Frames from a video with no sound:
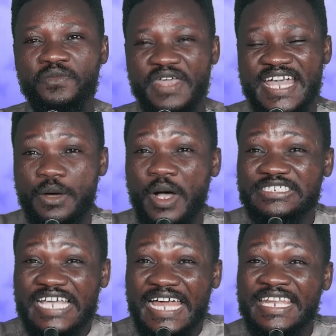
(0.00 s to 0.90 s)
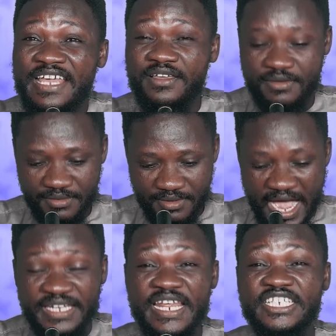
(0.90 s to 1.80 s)
and what's that
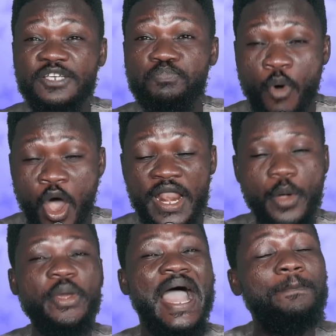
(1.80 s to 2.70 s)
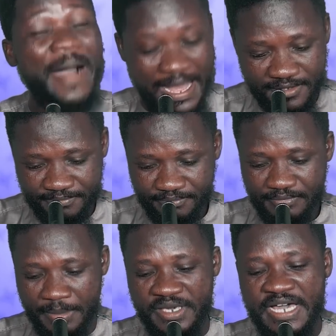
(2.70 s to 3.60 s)
hadith poleeno yaba I mean